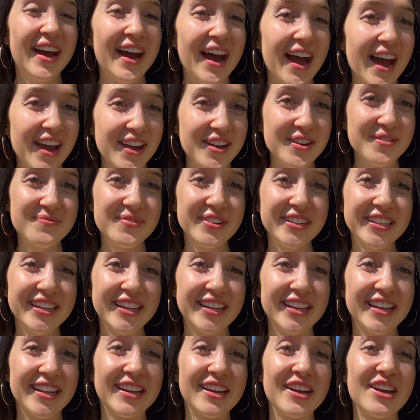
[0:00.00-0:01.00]
I have been
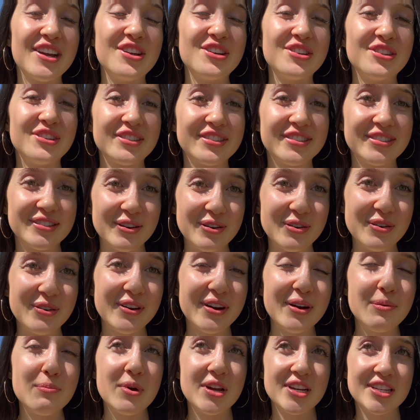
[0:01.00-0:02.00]
getting so
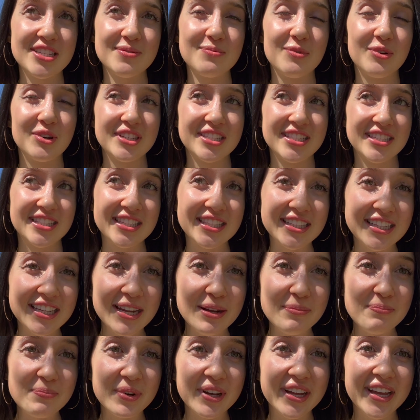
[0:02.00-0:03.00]
much more
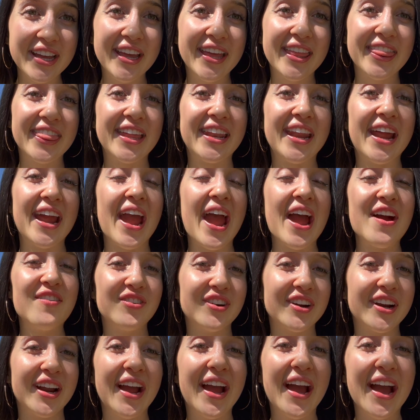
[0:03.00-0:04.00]
sleep than I
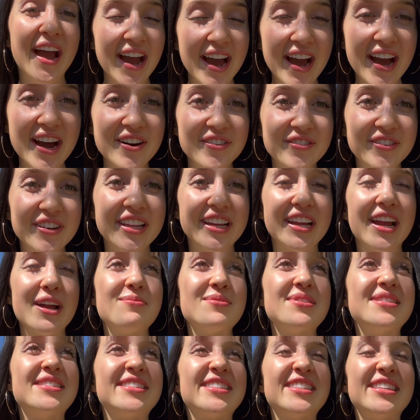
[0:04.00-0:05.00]
ever have. Like, I've
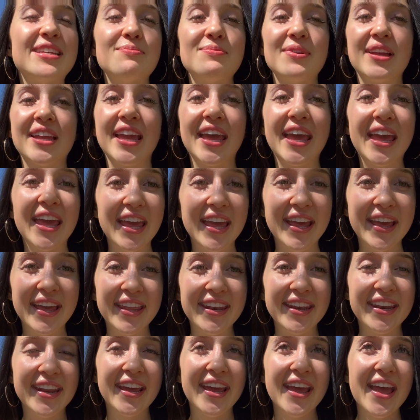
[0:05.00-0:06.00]
been sleeping
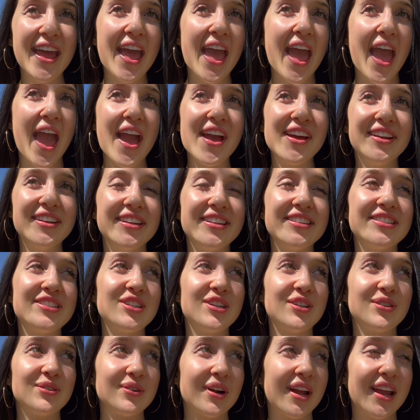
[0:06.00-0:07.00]
in, and it's
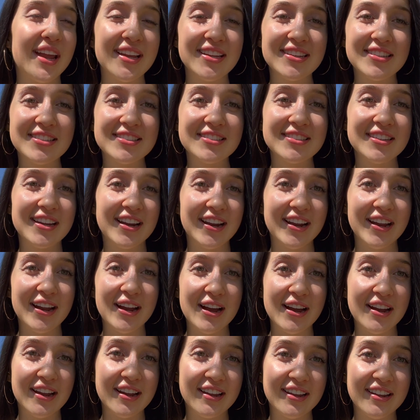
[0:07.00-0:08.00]
great.
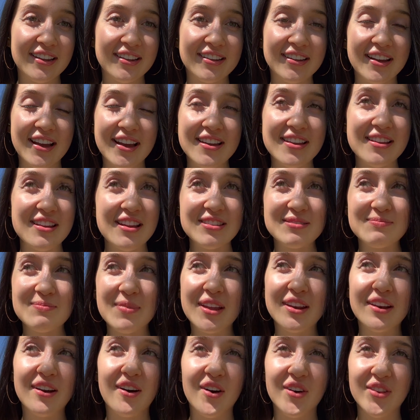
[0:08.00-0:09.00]
It has
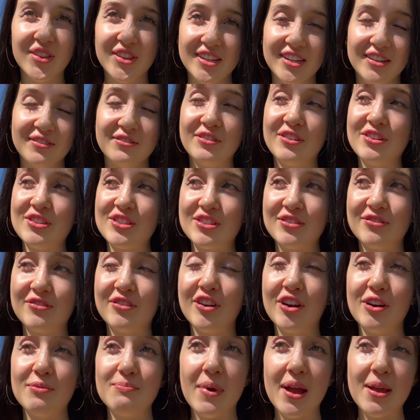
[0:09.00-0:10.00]
made all the difference
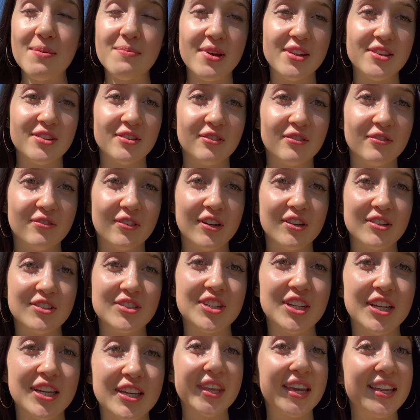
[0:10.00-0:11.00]
for my mental
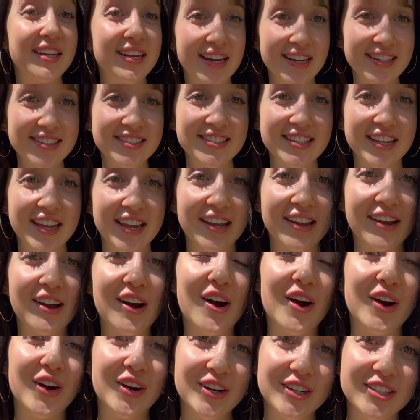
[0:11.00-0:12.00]
function. Next thing,
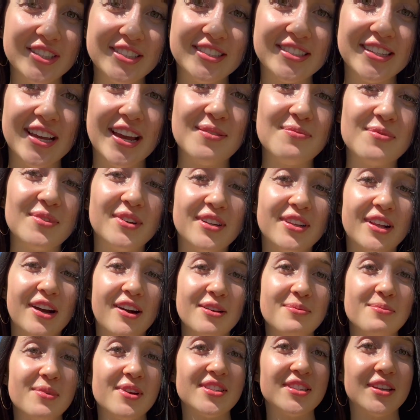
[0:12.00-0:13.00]
art. I've been
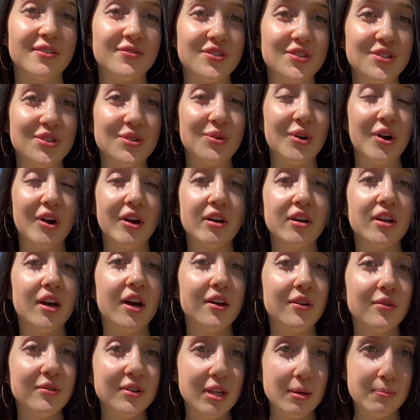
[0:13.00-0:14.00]
allowing myself to do art, not
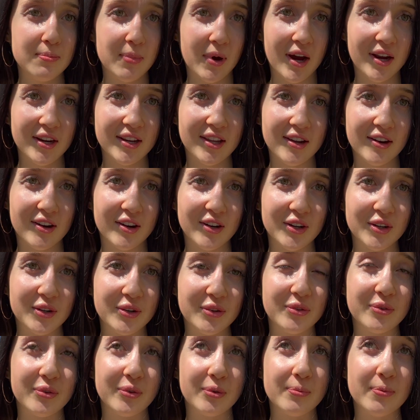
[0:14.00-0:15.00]
only body art
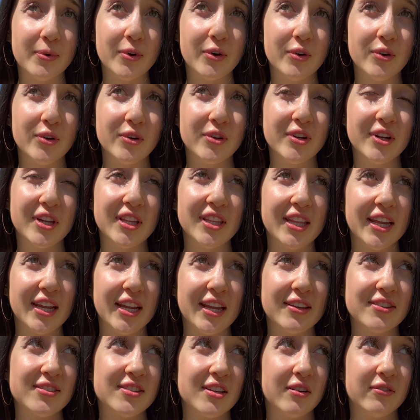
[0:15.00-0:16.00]
through pole and like
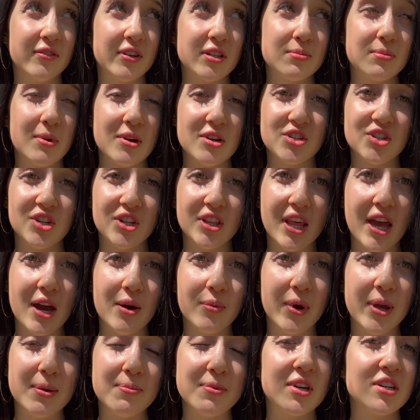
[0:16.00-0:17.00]
self-expression that
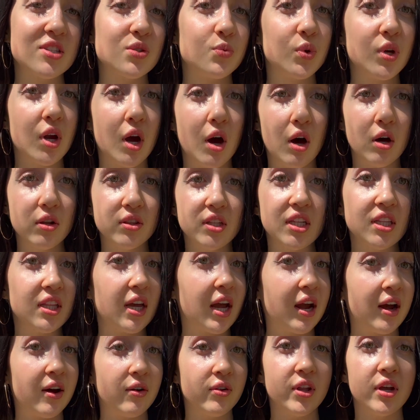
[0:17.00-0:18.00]
way, because we all need
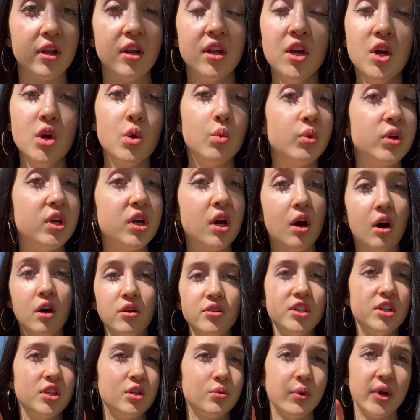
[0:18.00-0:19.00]
that outlet. We all
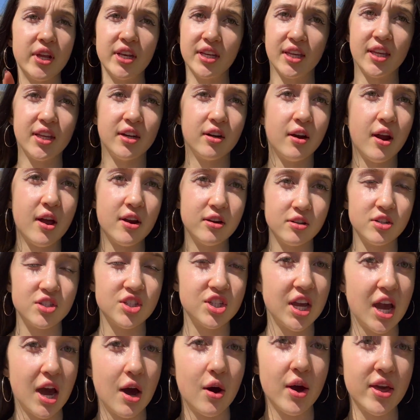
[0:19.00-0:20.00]
need a way to get our
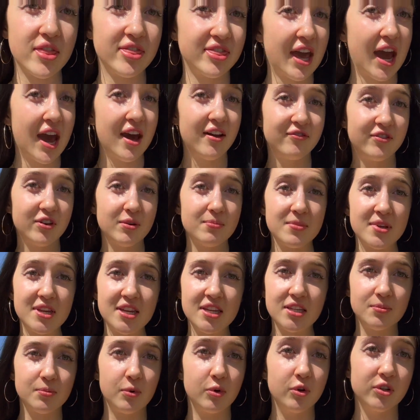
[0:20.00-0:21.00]
energy out, and that for me
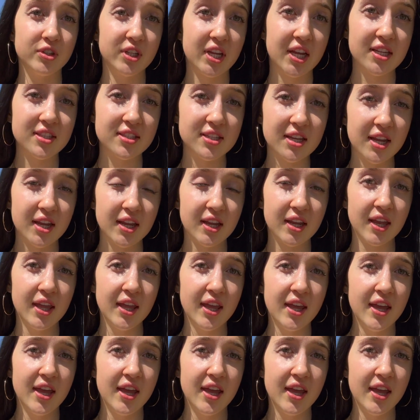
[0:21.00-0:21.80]
is pole dancing.